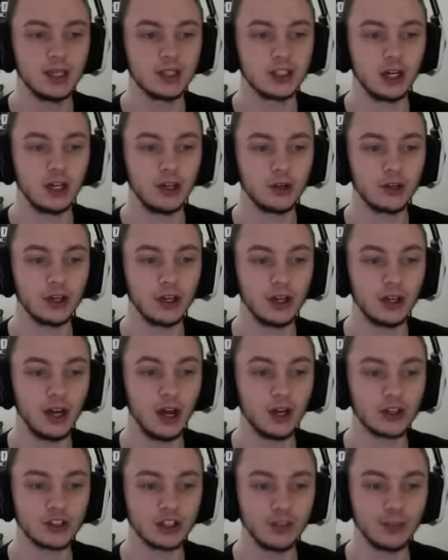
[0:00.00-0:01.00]
all good.
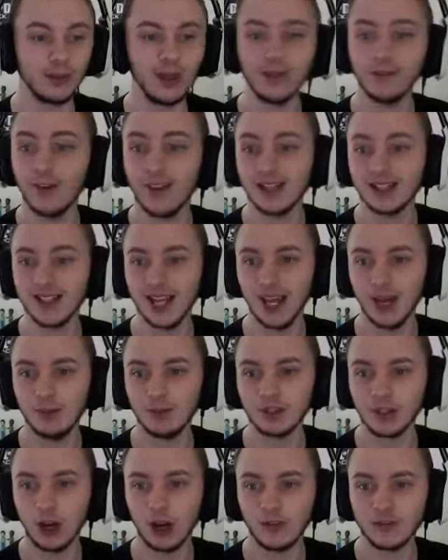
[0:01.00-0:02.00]
Also, my face cam
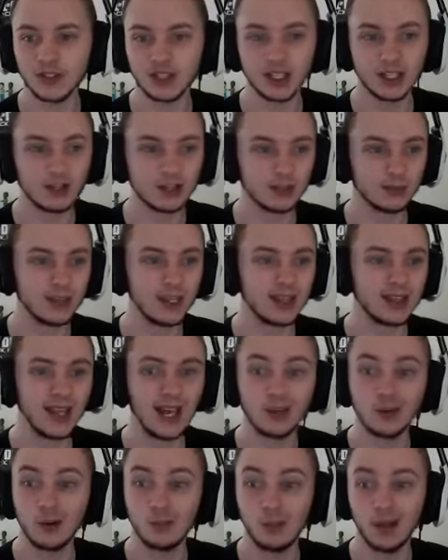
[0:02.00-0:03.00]
is off sync or something like
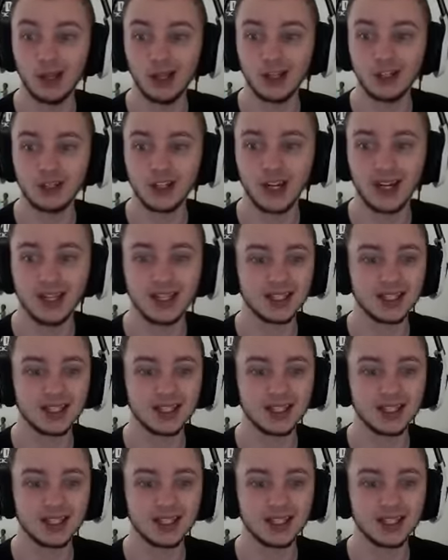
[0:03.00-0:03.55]
that. I do apologize.